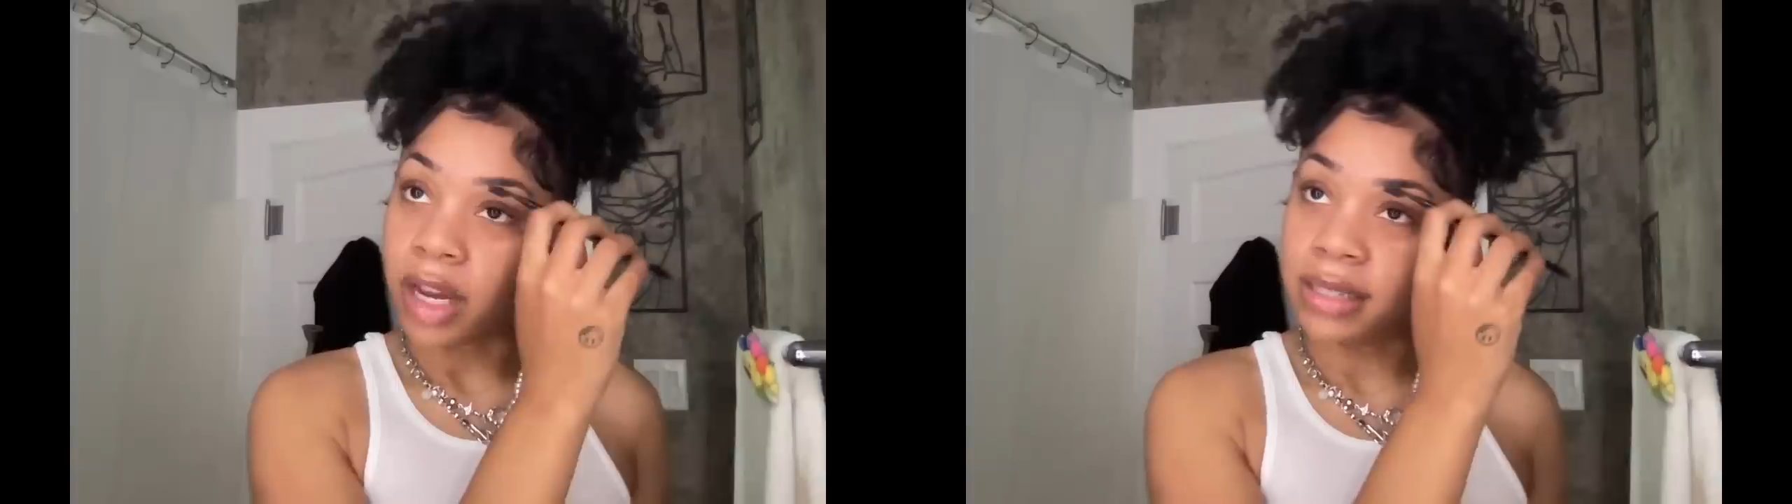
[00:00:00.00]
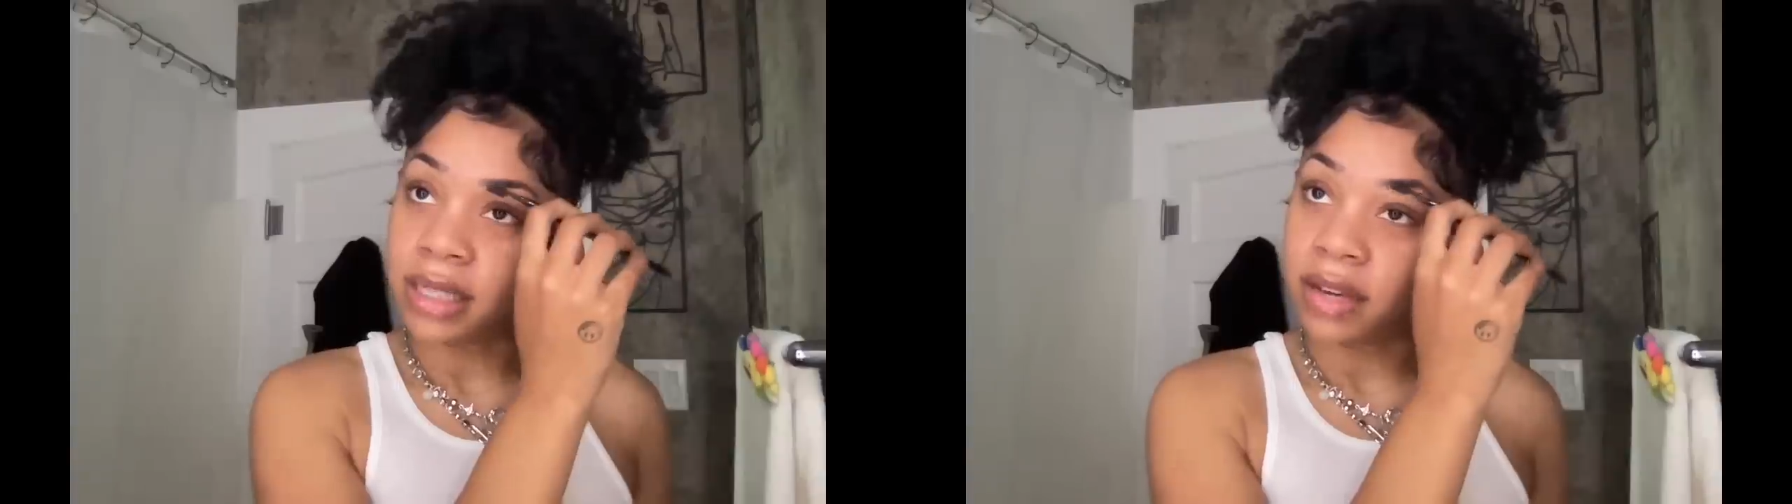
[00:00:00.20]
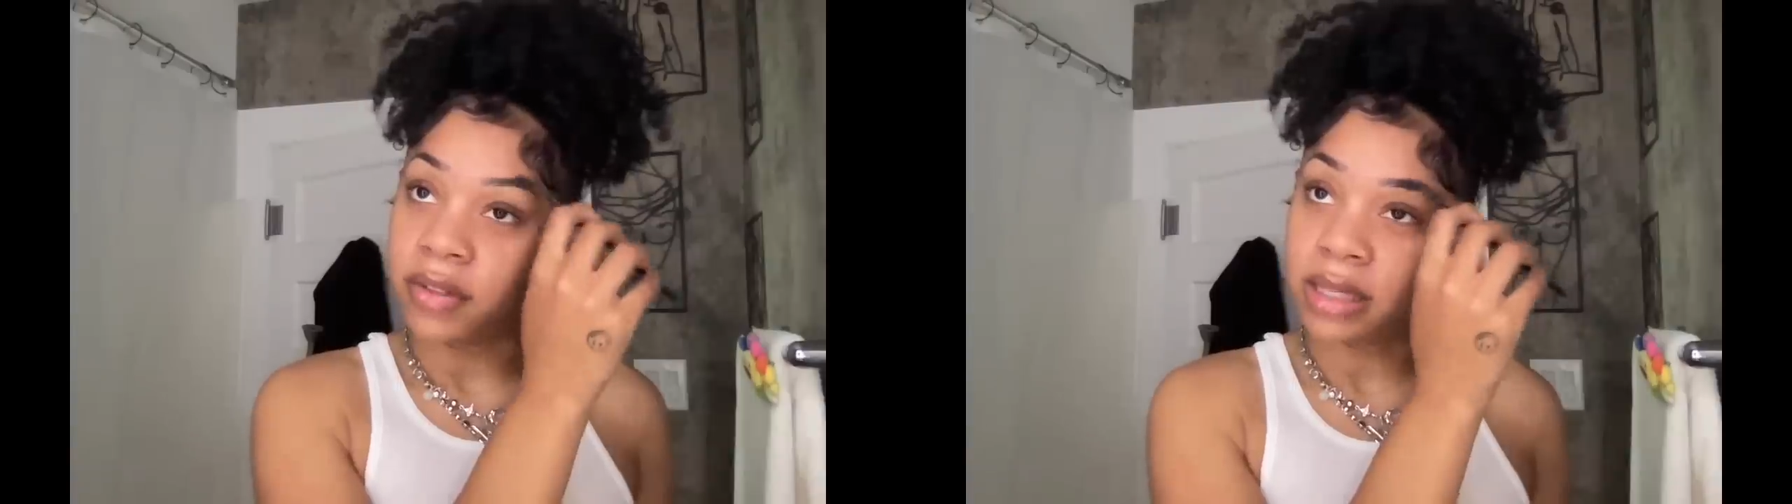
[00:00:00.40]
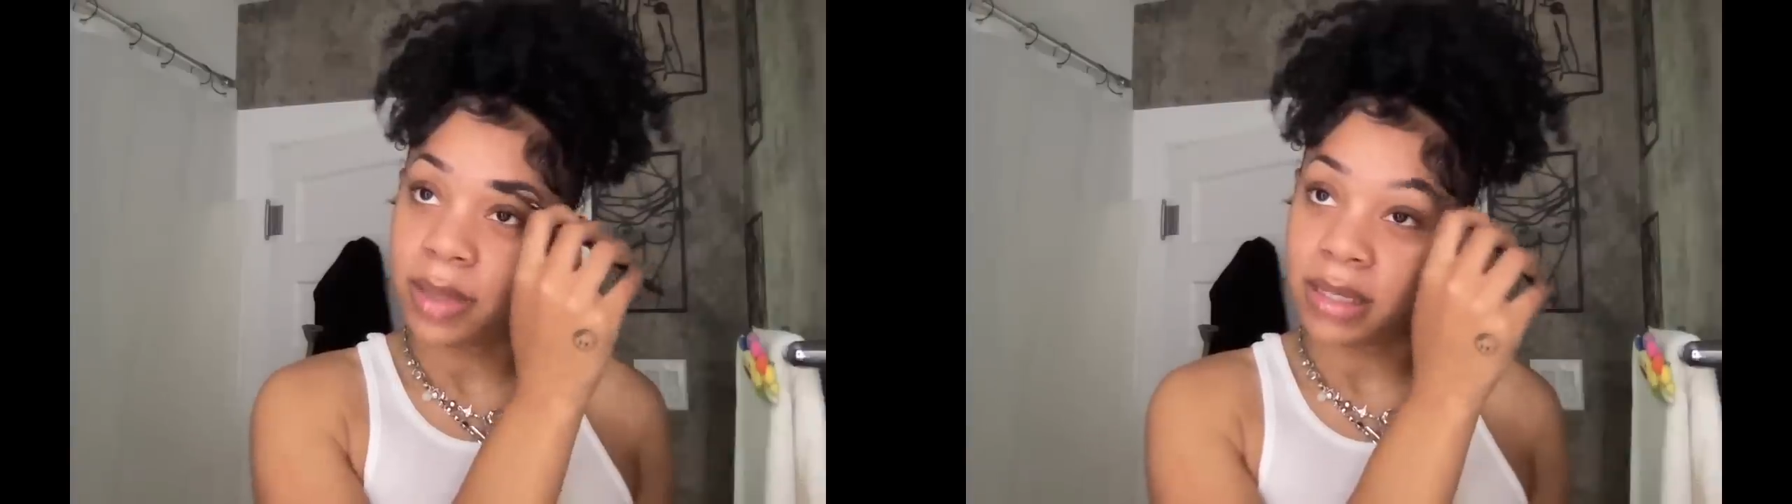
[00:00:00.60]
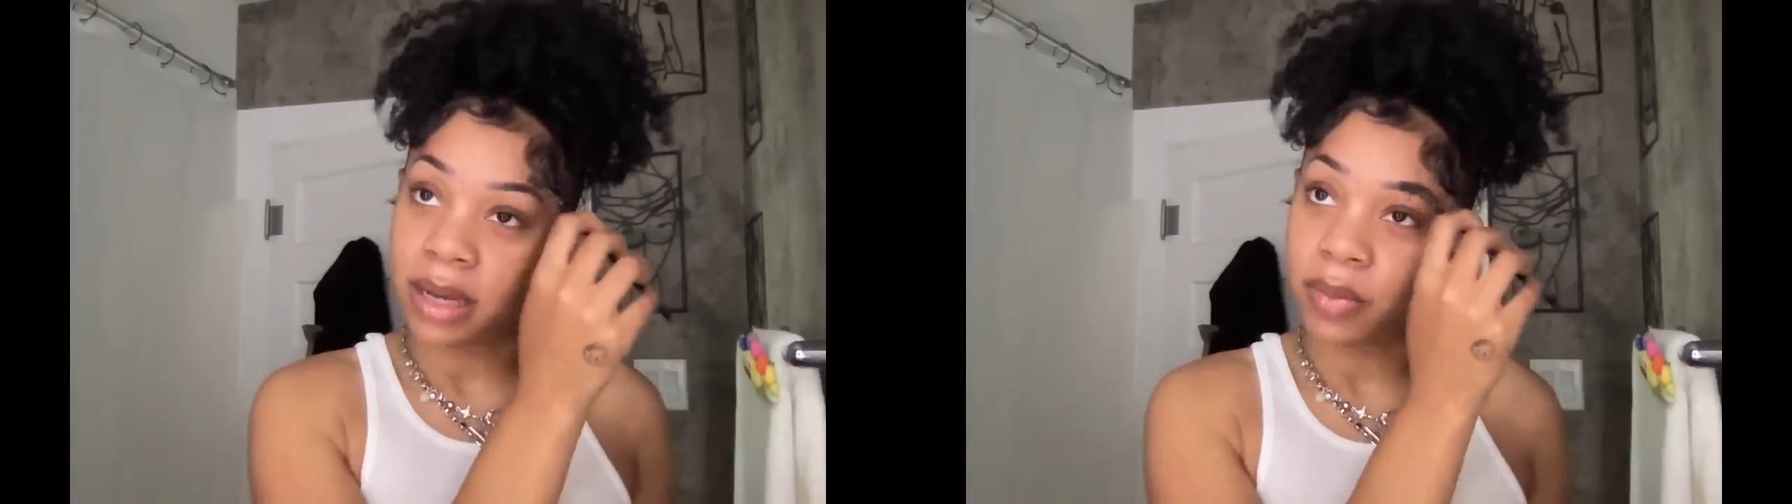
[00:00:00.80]
And to give you some
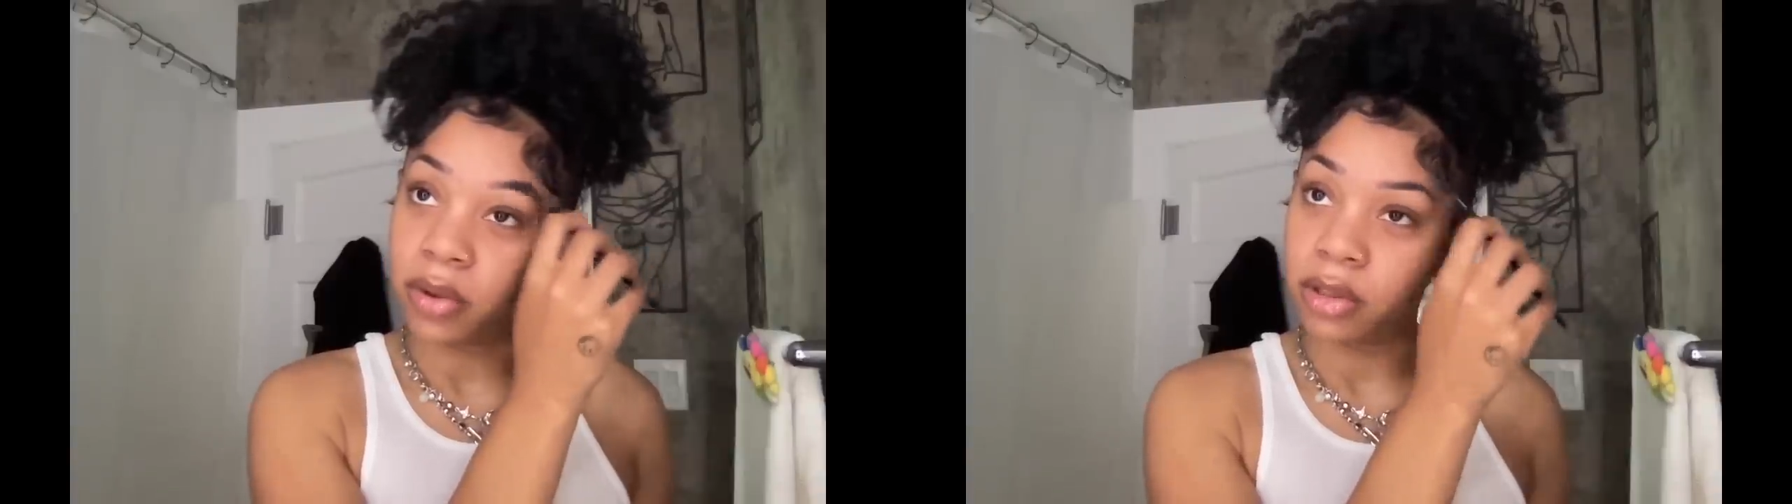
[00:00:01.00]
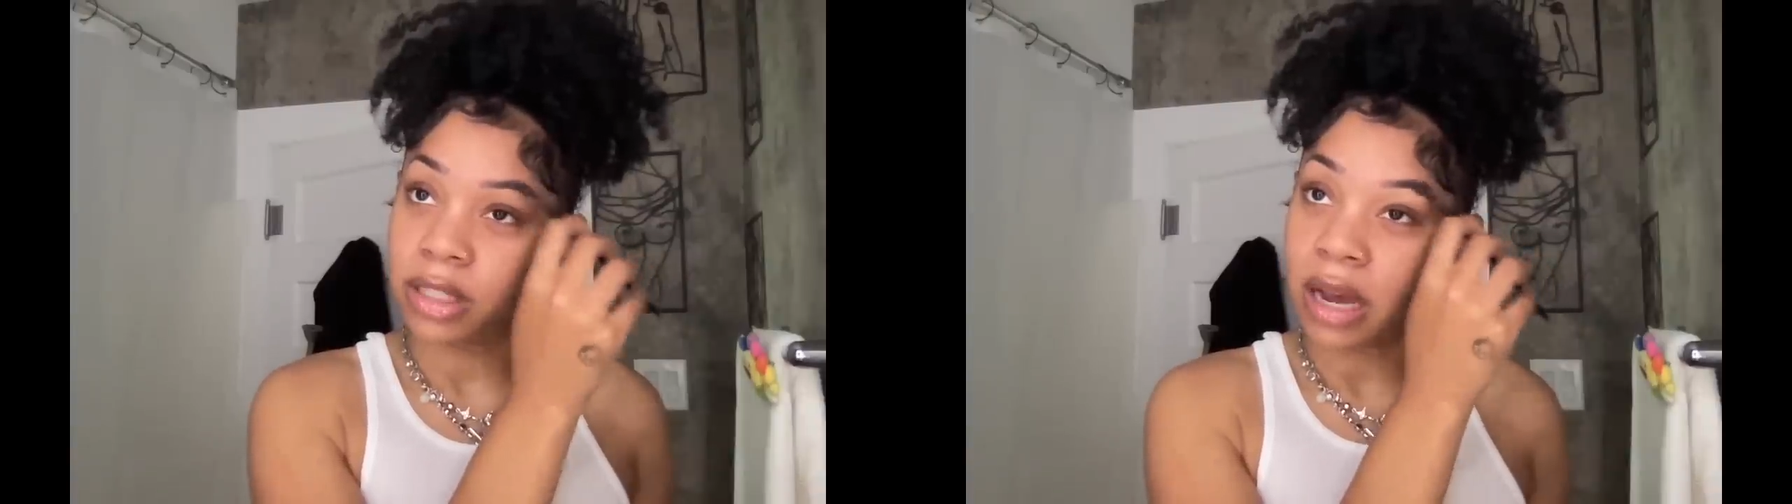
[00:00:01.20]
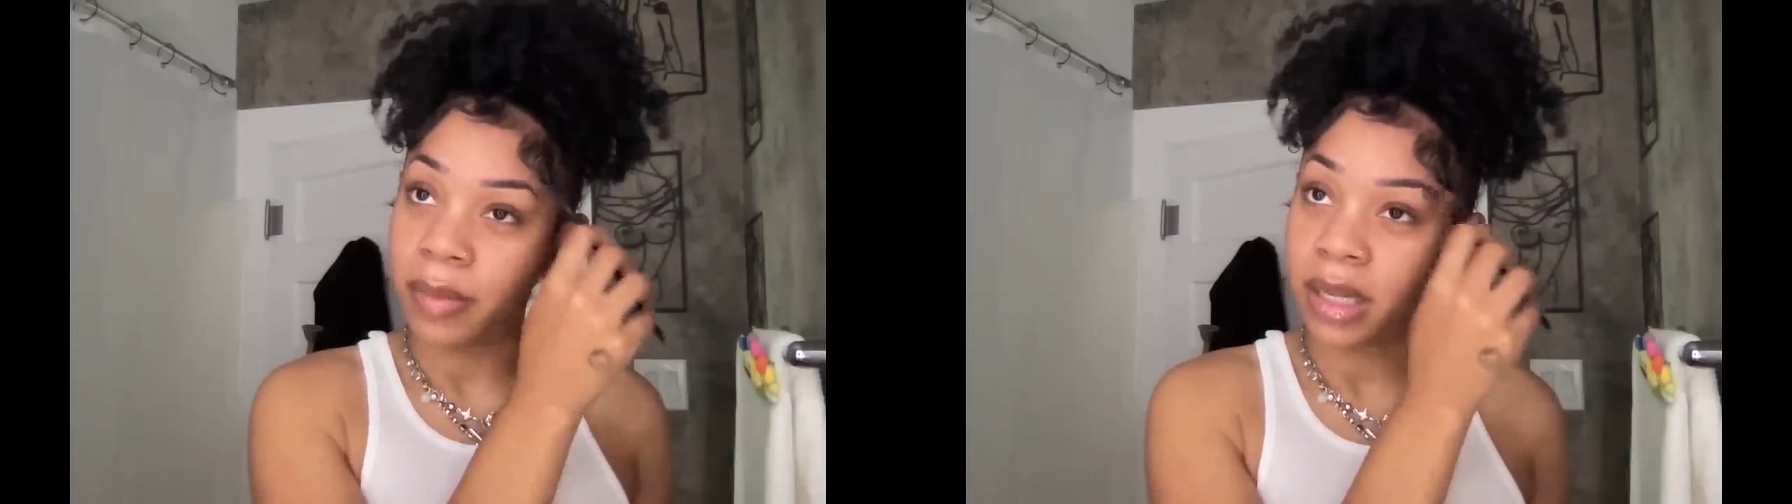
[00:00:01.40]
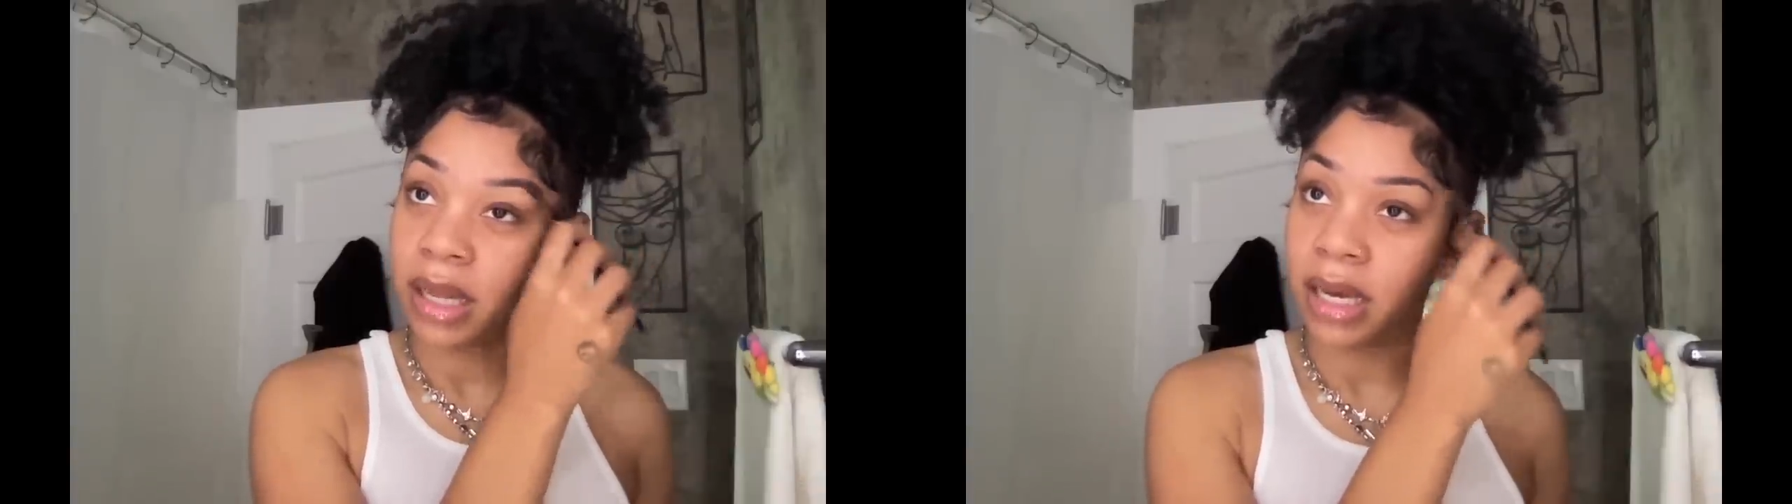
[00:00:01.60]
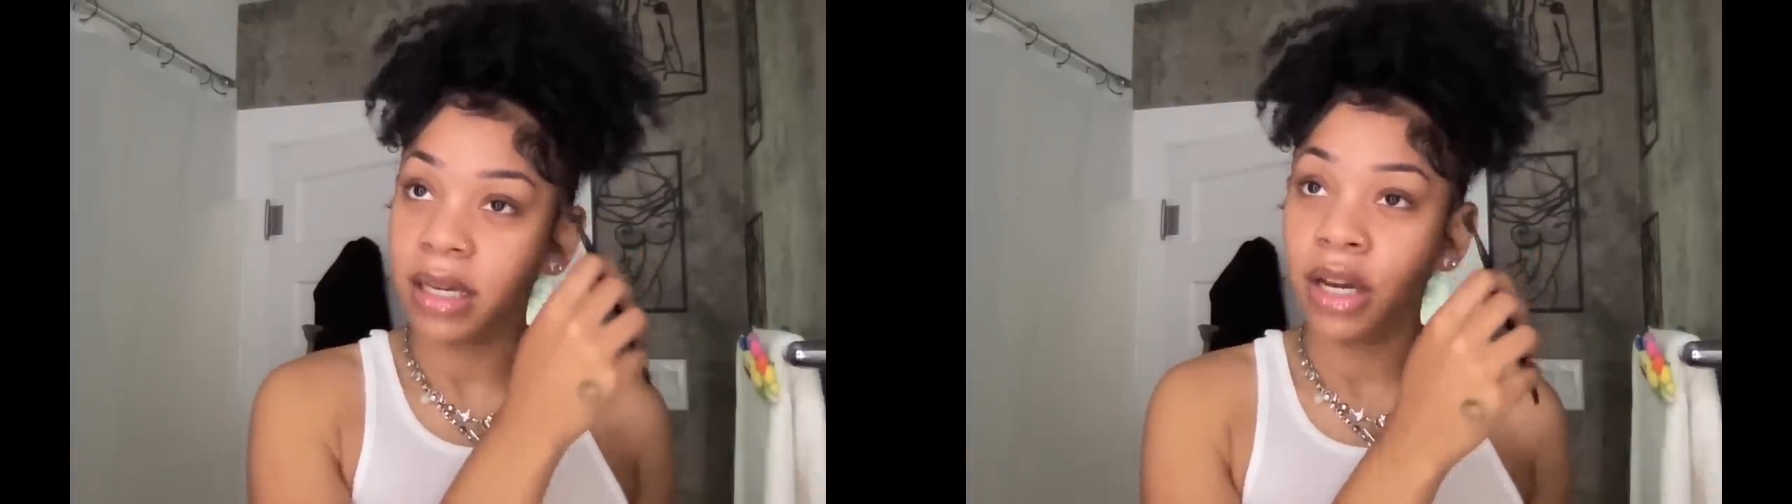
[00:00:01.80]
examples, I mean
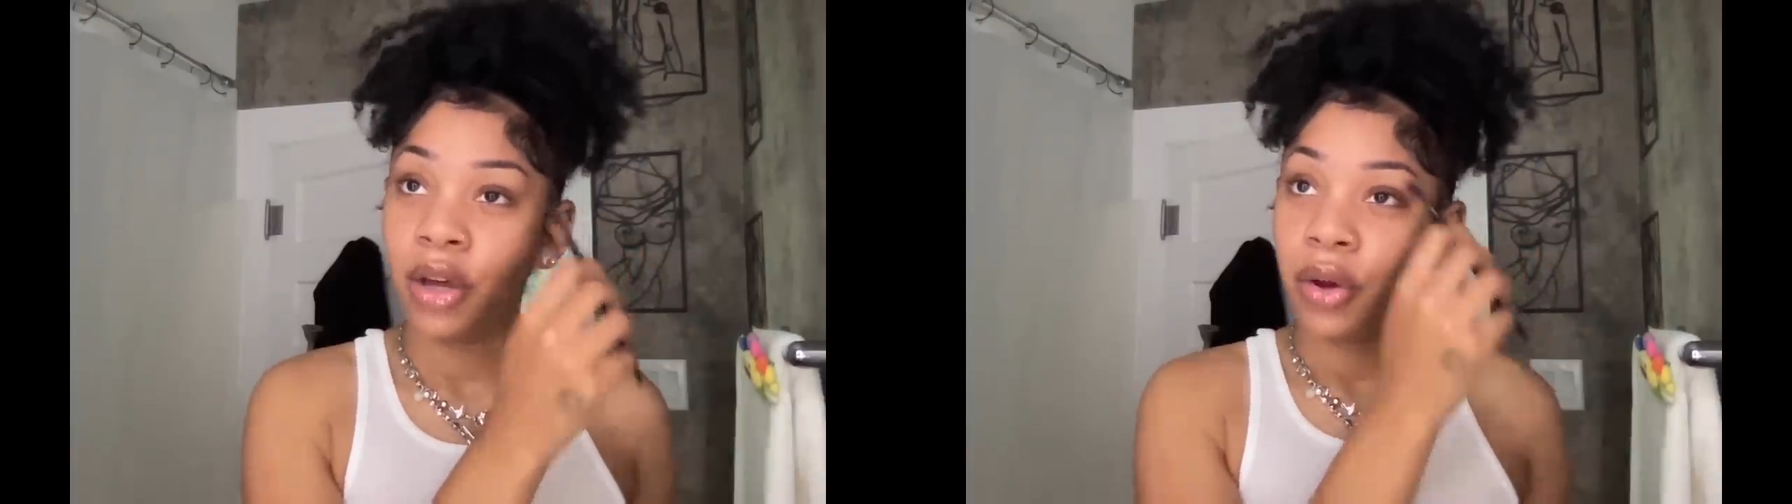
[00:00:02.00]
like